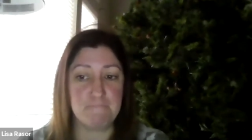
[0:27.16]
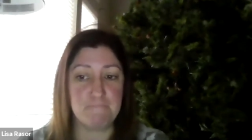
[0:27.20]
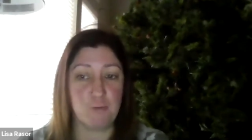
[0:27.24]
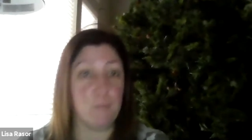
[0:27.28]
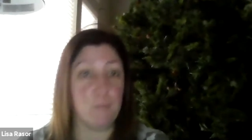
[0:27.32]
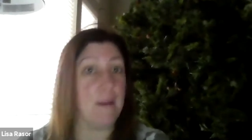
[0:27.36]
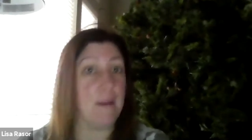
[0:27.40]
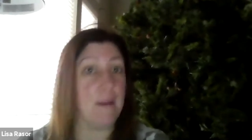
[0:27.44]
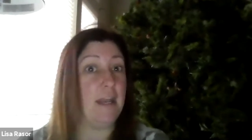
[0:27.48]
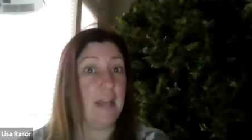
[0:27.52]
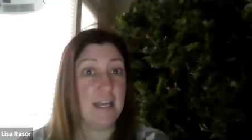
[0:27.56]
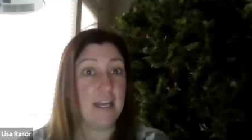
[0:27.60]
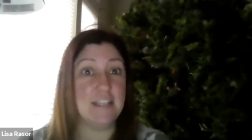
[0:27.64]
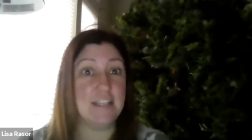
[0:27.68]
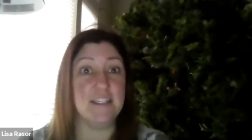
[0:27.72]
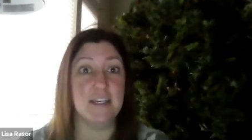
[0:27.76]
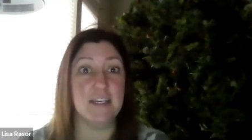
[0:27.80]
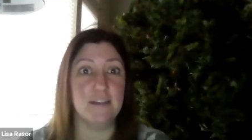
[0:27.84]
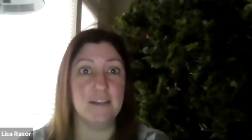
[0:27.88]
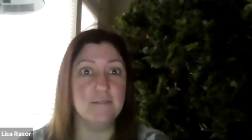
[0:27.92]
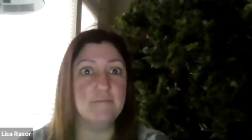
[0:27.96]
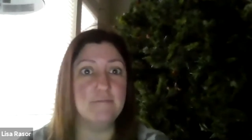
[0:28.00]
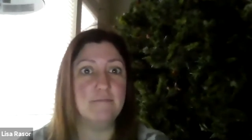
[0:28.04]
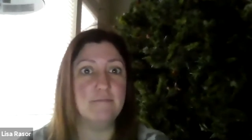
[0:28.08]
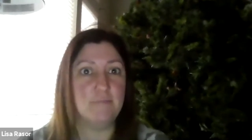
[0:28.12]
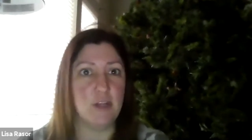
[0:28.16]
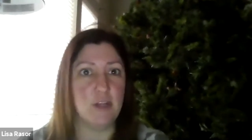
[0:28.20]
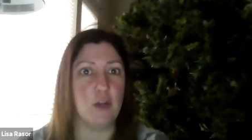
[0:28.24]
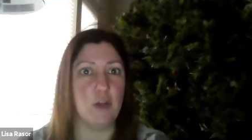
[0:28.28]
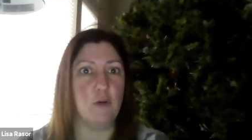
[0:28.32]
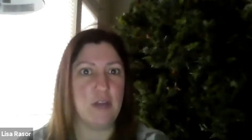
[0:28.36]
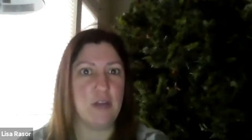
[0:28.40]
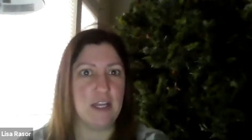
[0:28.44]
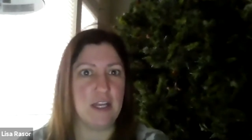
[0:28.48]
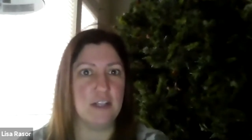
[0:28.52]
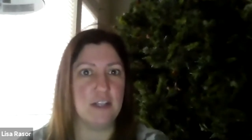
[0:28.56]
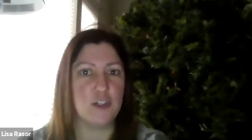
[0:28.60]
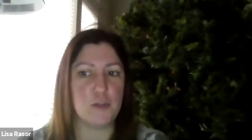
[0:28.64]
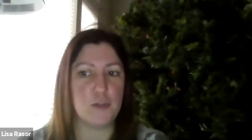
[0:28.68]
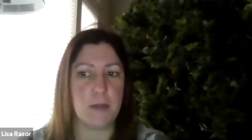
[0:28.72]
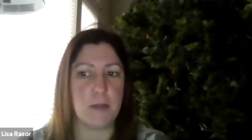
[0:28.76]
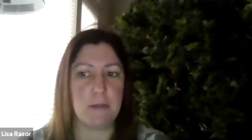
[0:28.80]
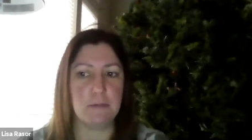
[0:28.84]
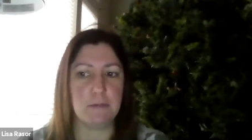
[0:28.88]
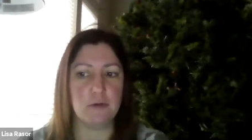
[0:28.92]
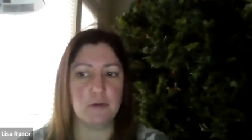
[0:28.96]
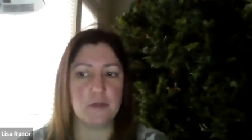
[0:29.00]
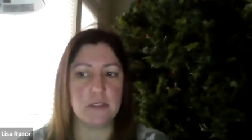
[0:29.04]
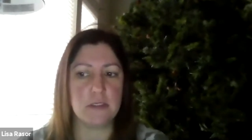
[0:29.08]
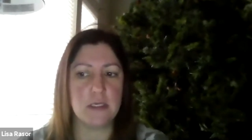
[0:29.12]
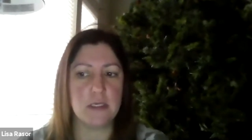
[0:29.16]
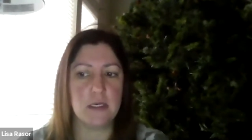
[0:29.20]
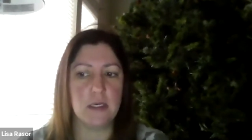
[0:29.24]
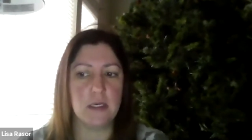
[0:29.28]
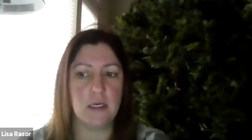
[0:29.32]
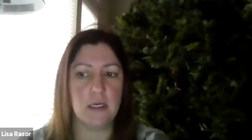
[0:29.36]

For main idea, English papers.